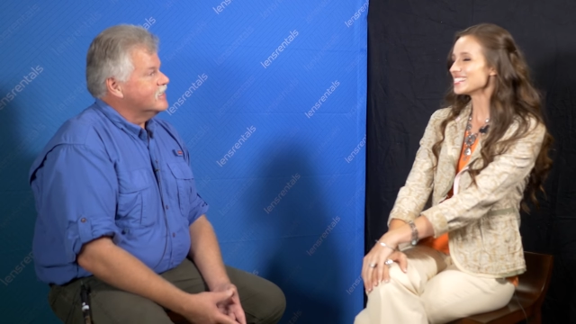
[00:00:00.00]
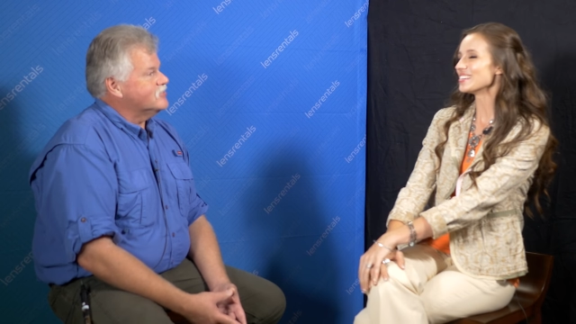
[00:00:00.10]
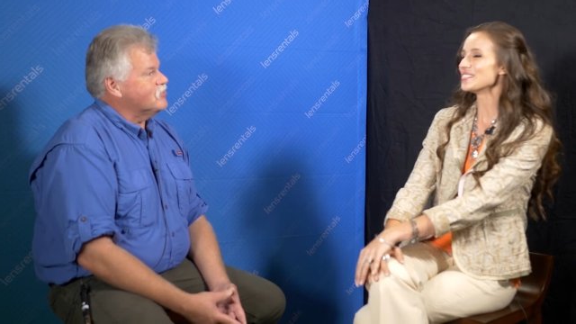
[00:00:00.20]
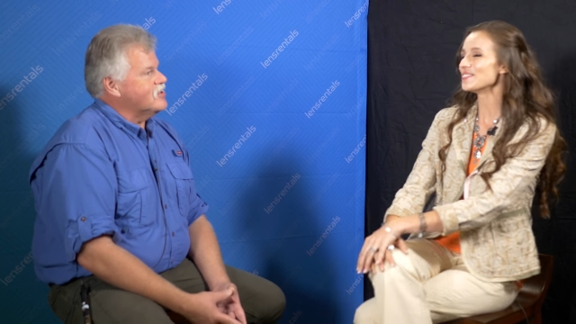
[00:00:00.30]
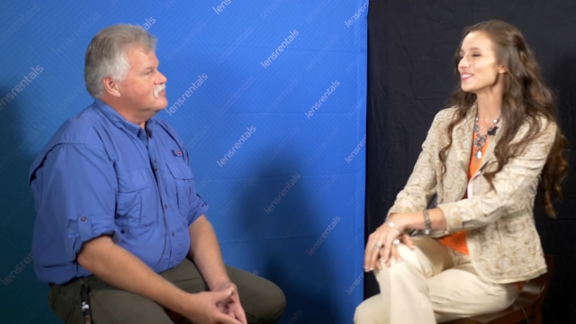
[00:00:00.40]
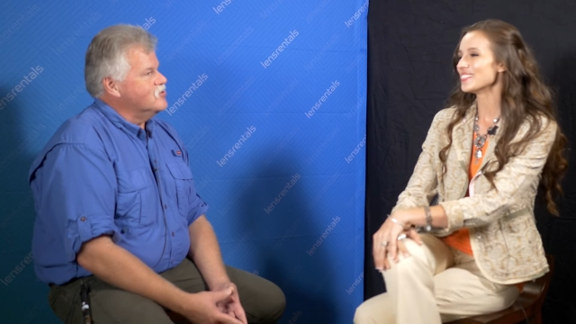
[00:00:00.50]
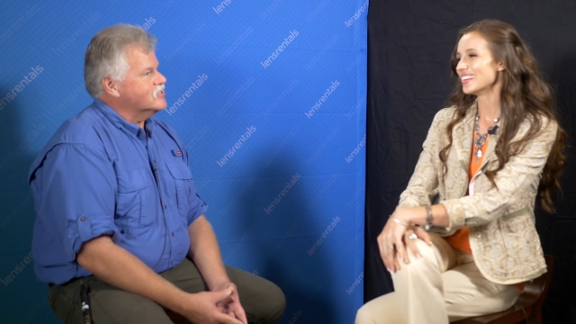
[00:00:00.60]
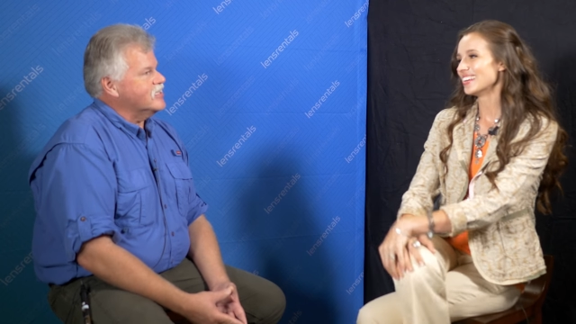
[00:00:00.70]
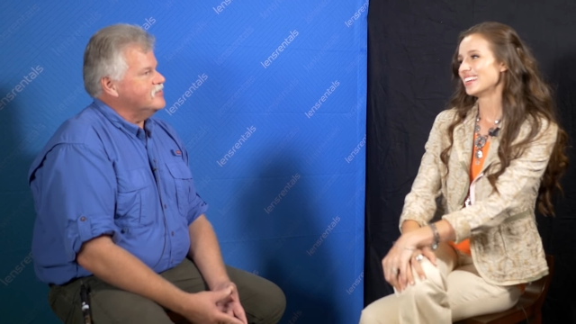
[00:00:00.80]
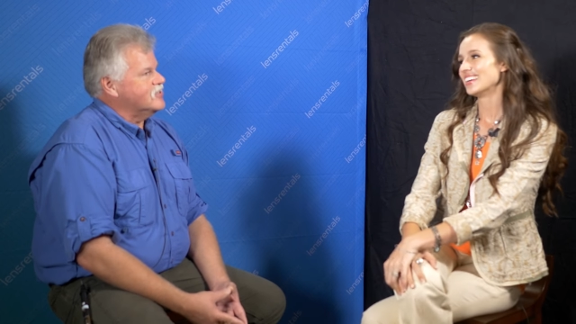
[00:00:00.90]
Speaker 1: so where
Speaker 2: the
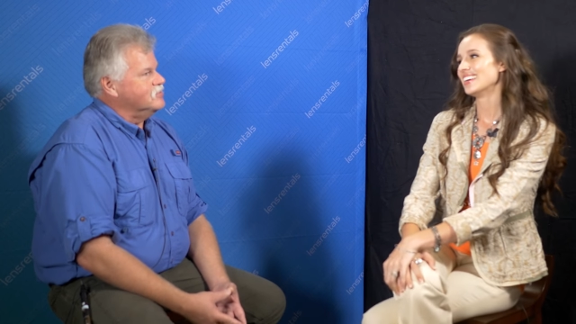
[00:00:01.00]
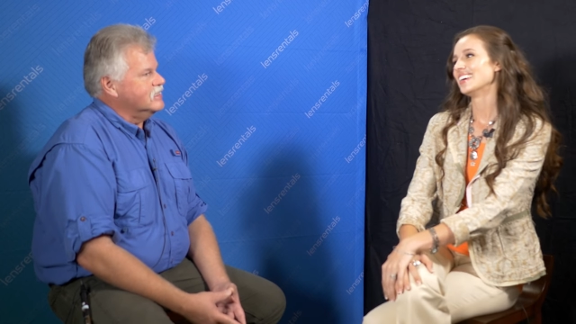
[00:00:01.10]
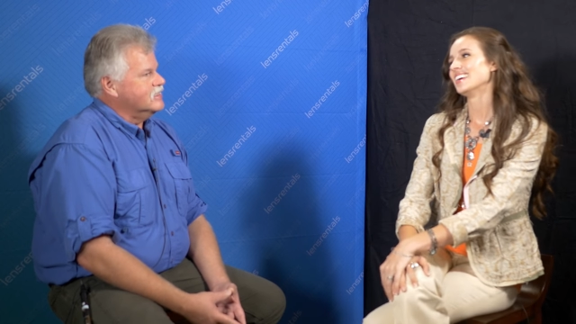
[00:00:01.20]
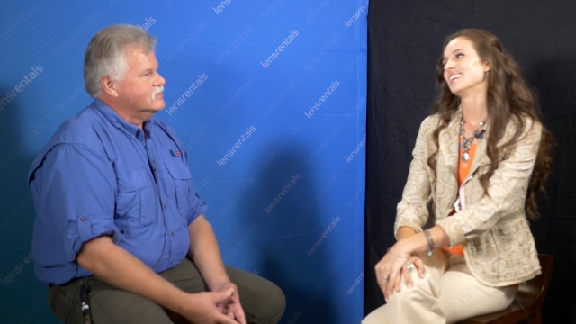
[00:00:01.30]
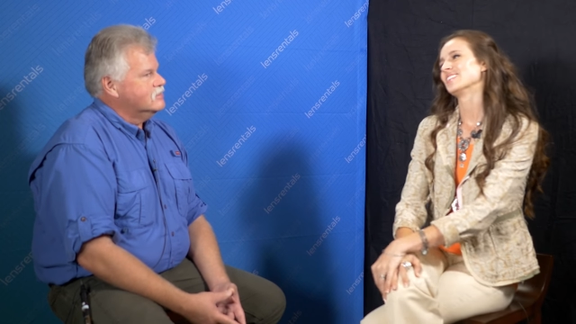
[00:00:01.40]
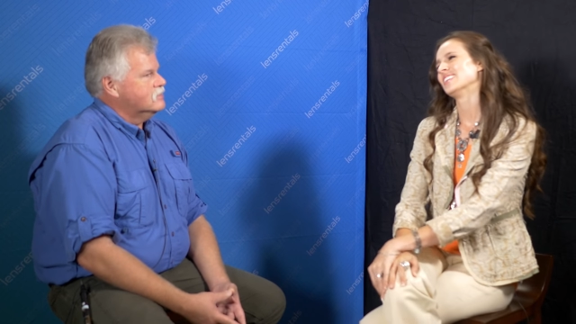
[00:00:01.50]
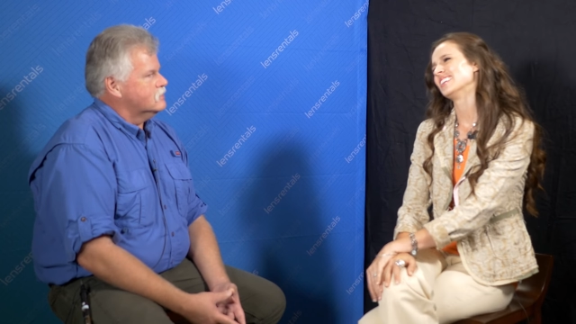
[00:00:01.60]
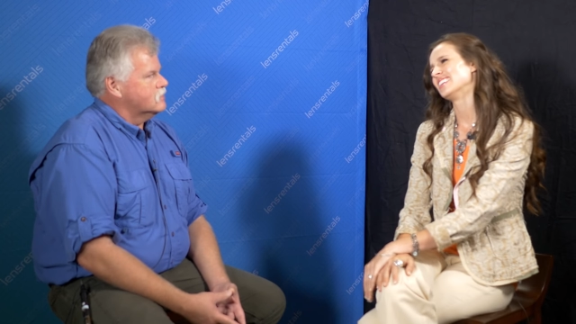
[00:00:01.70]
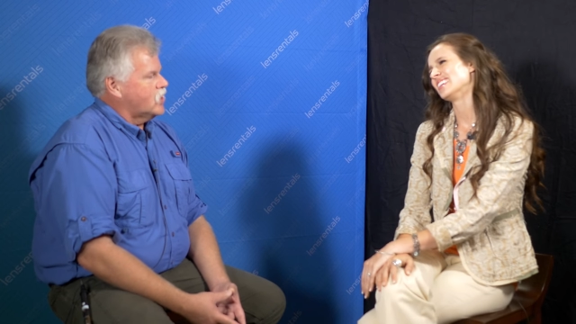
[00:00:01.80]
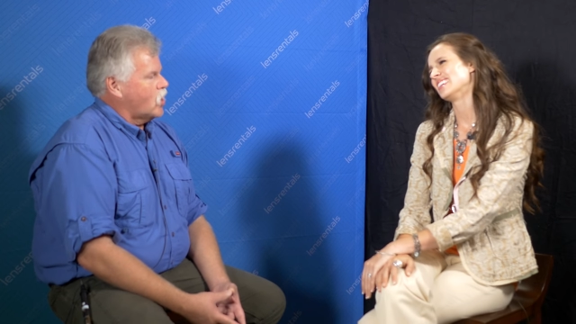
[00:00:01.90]
moose loves to be.
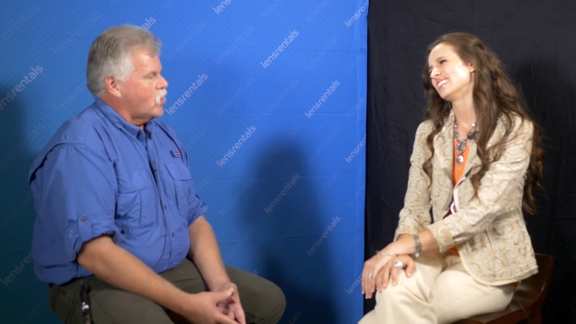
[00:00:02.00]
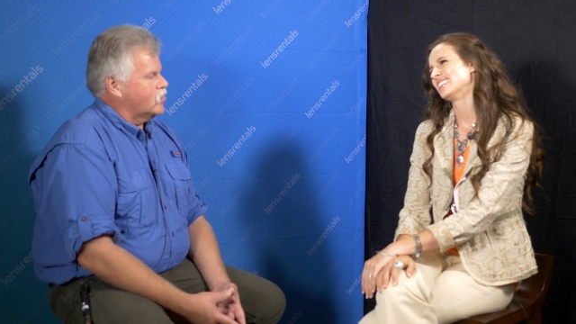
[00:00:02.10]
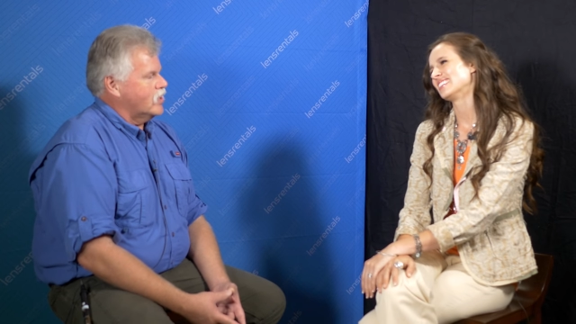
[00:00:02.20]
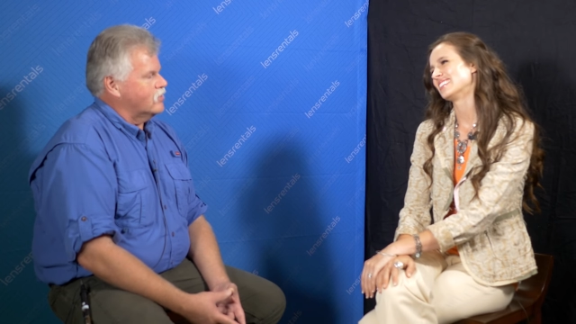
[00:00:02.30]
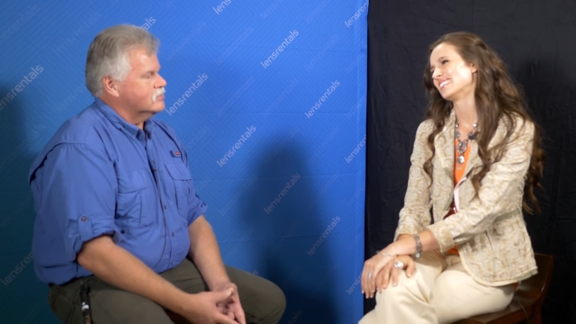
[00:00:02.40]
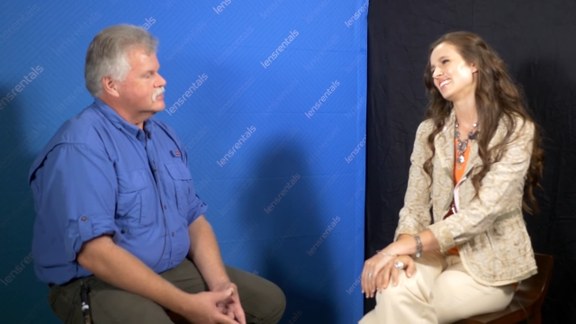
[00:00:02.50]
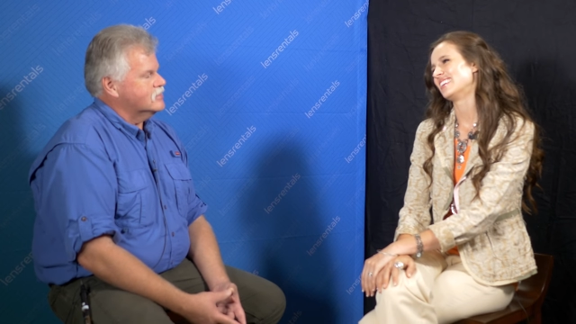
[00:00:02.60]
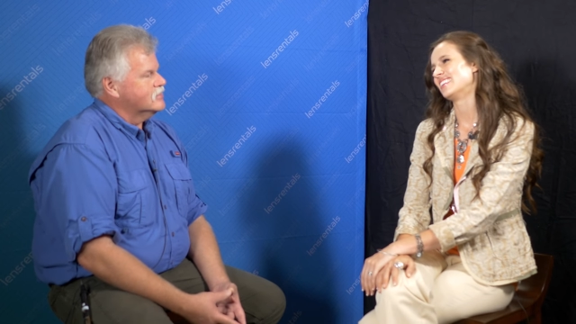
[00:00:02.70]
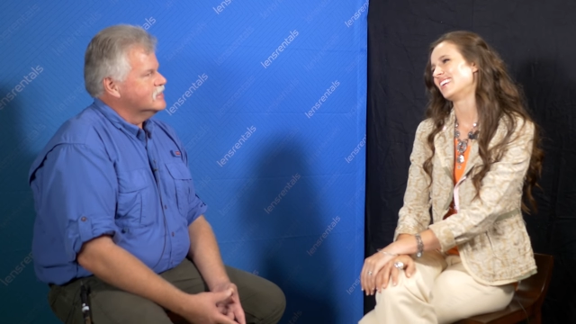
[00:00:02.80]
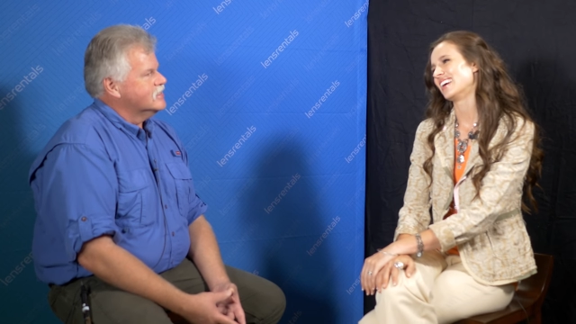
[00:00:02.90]
Speaker 1: Really?
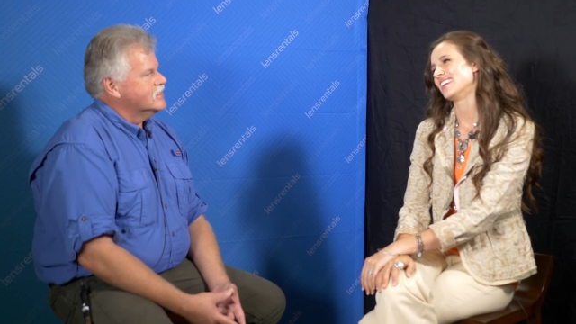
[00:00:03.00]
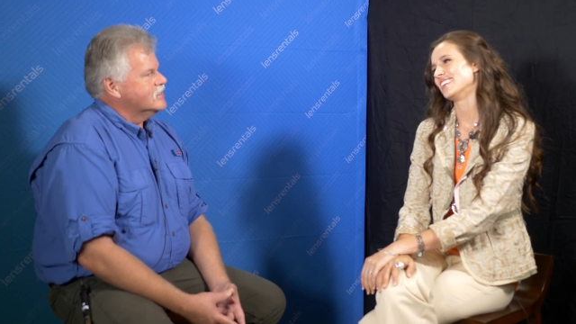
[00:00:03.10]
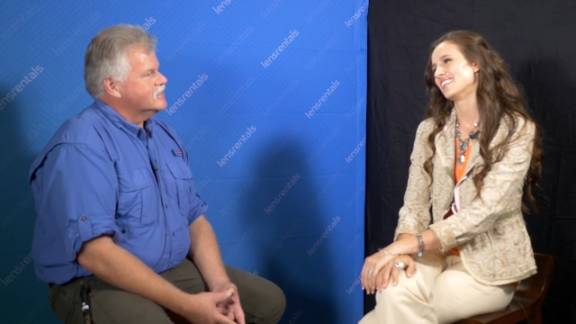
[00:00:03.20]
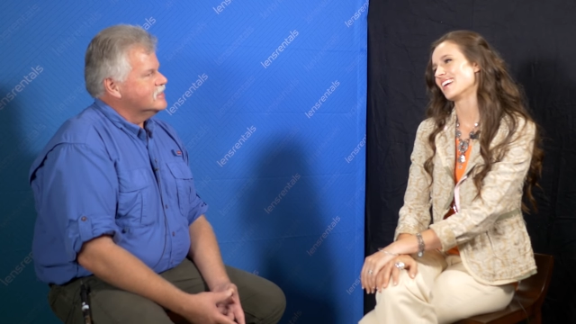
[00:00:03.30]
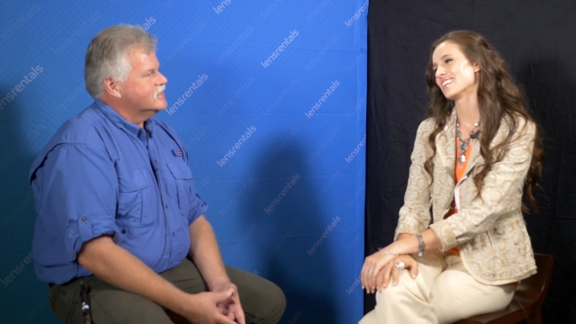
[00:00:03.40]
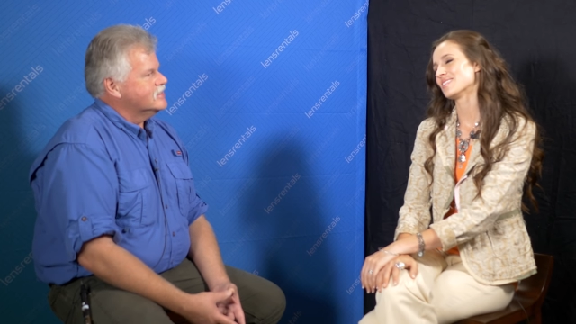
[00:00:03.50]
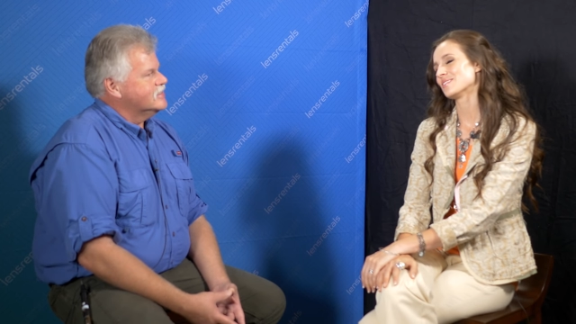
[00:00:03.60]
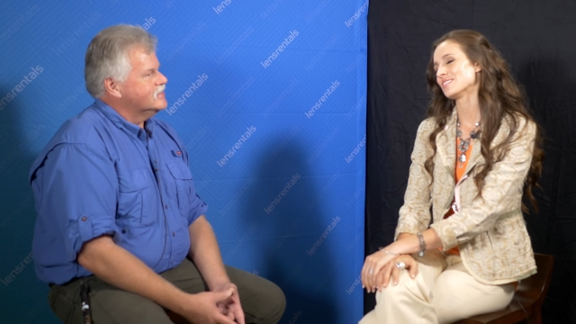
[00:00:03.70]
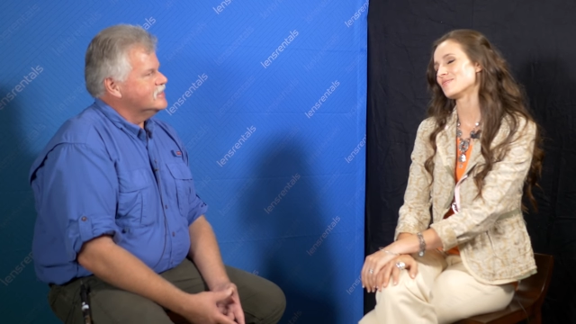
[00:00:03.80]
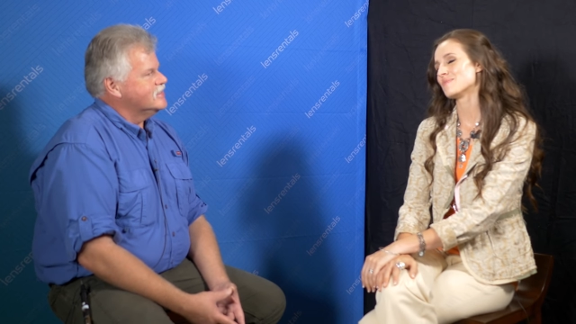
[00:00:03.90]
Oh, I know. I can only